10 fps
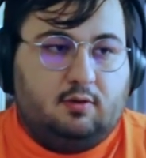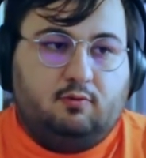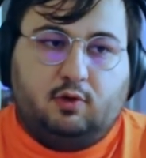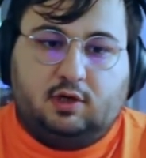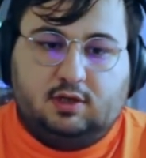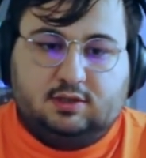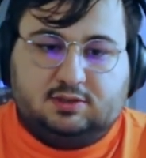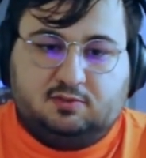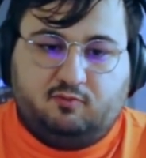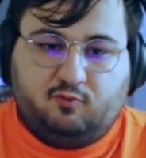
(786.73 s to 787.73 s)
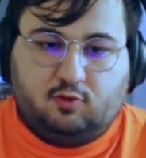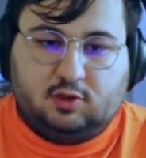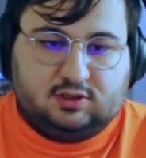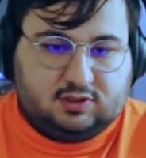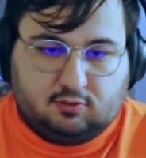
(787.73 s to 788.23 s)
Whereas
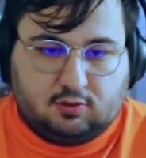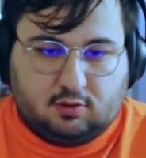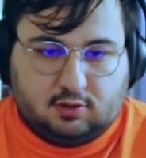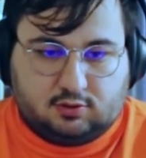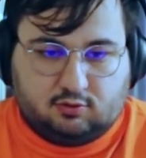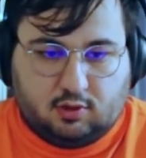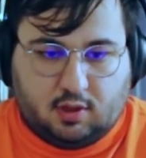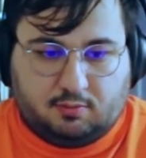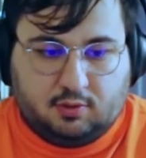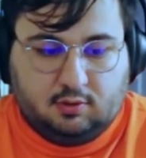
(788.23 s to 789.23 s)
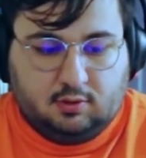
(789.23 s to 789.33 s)
for a zero-knowledge rollup,